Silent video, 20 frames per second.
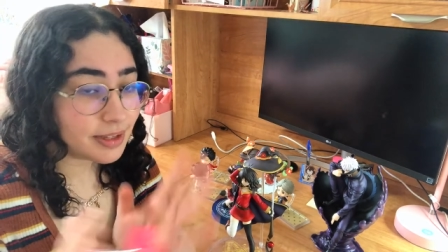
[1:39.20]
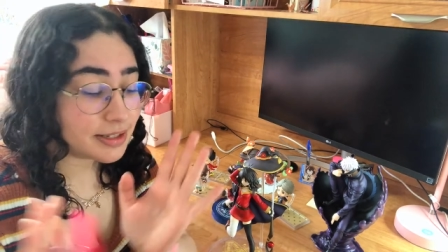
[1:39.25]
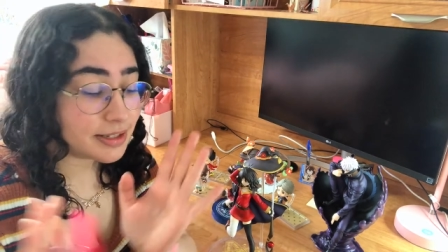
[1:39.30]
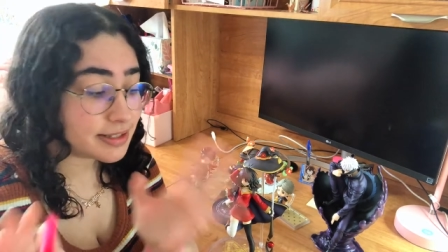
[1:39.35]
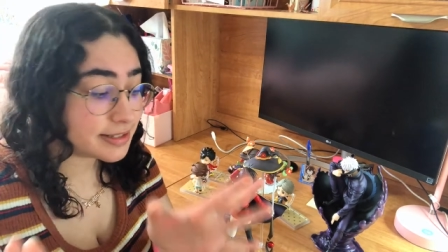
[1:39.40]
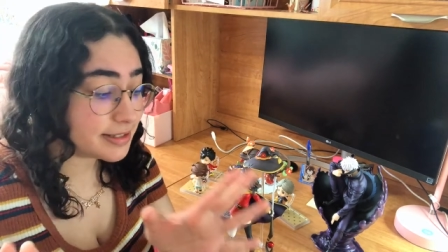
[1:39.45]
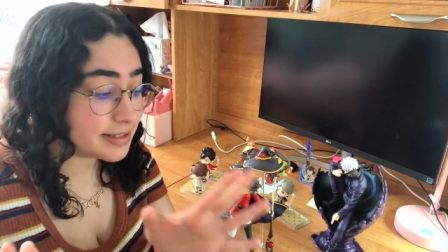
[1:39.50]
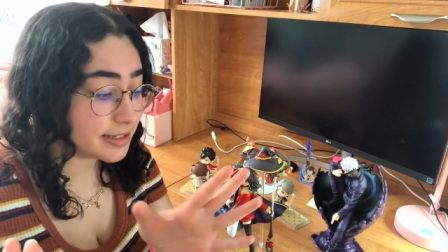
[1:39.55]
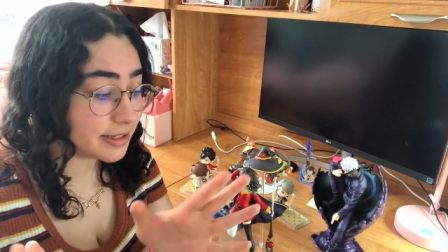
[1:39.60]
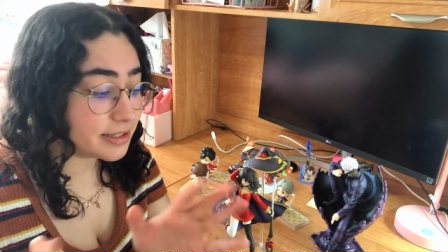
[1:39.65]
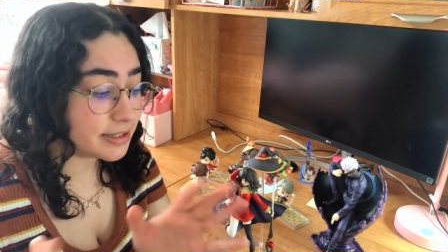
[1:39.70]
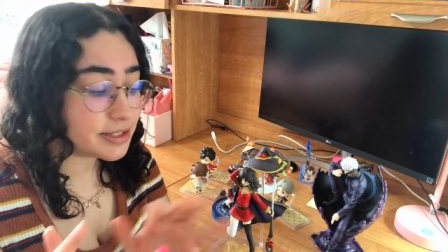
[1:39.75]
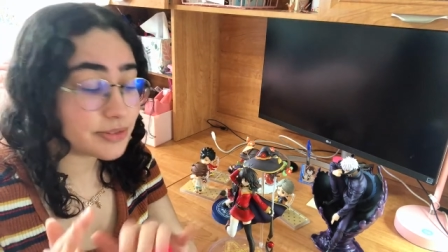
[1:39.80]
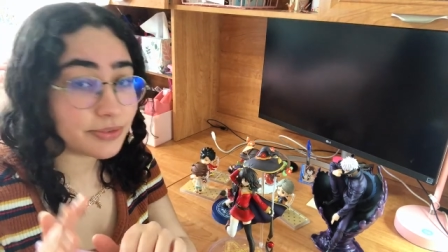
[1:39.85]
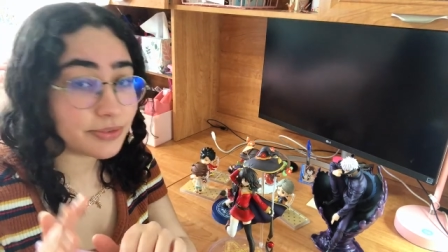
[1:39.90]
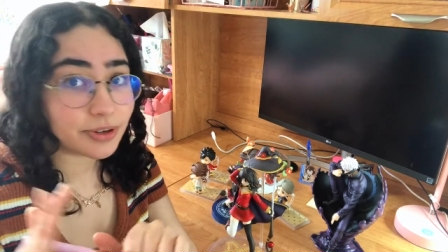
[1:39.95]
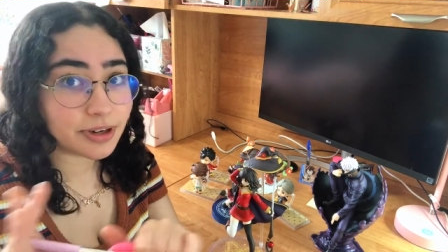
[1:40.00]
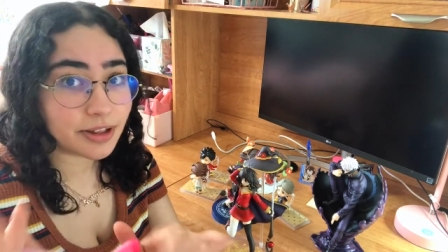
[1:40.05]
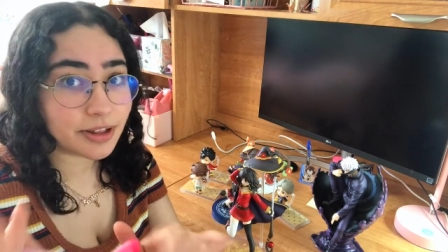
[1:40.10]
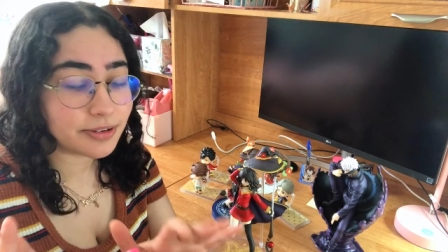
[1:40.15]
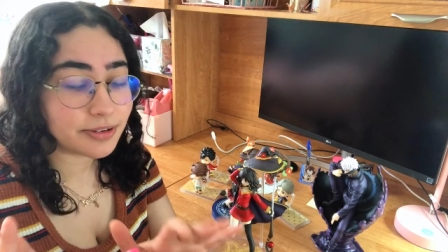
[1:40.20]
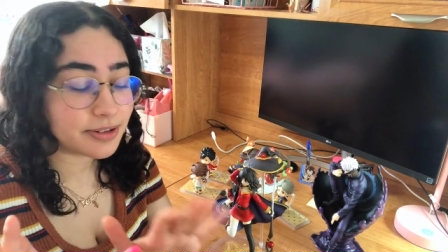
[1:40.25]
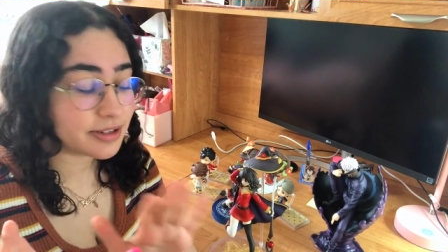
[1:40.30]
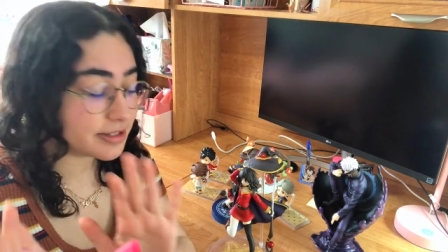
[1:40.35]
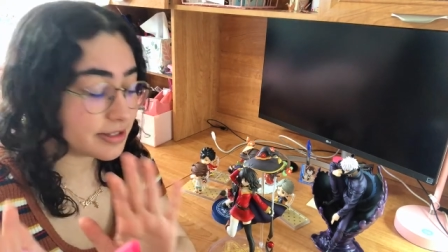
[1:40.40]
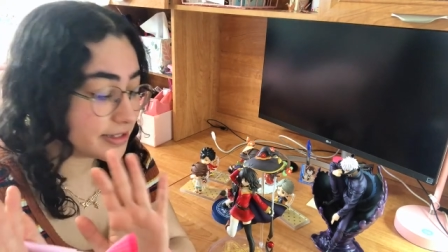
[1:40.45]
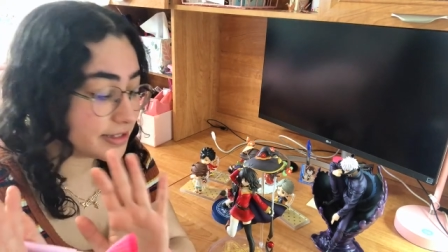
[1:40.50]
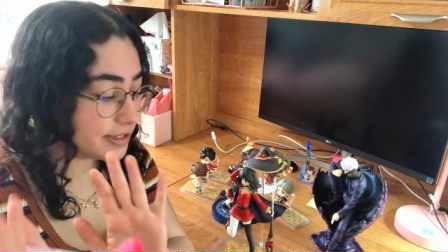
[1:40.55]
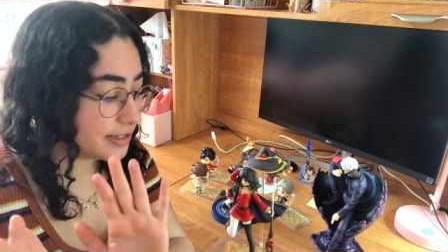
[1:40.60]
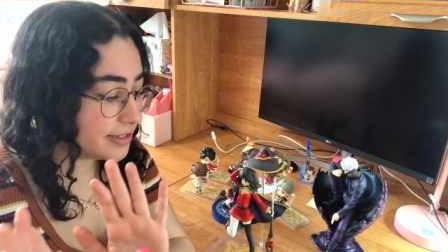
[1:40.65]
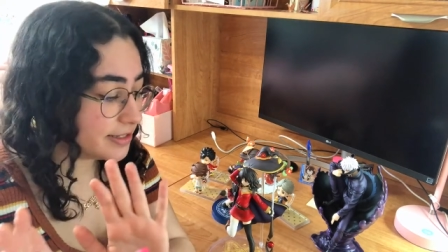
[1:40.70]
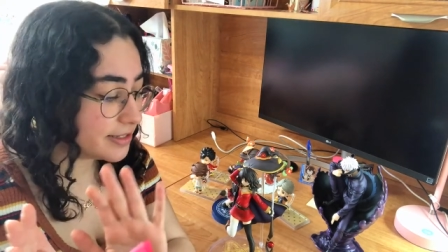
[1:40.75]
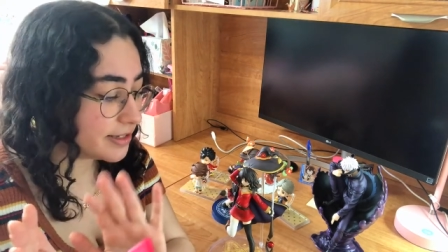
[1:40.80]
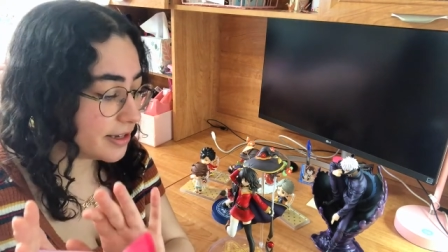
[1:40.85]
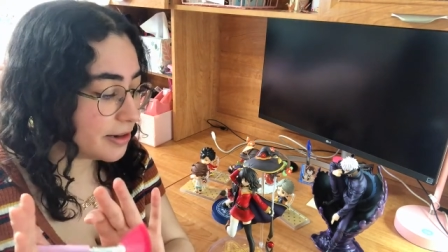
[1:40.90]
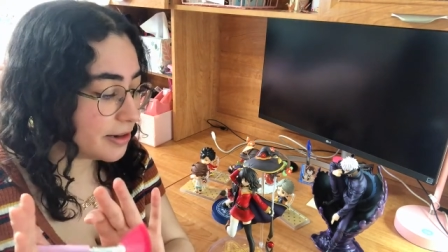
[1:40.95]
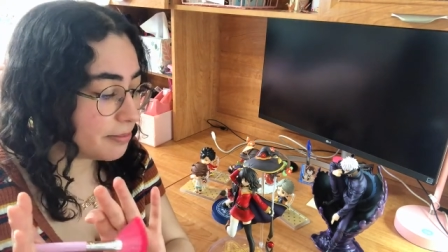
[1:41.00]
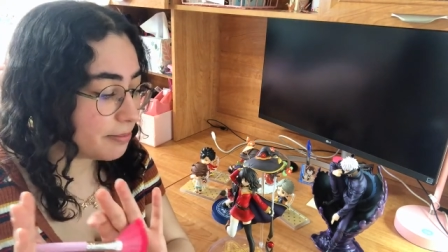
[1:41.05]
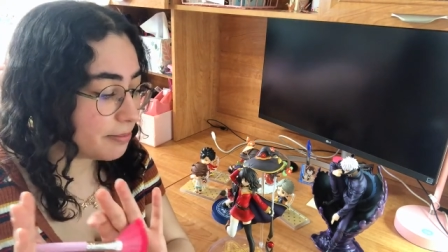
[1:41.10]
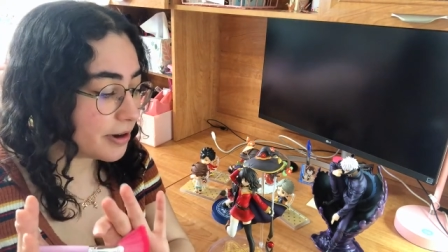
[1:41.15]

since for another season.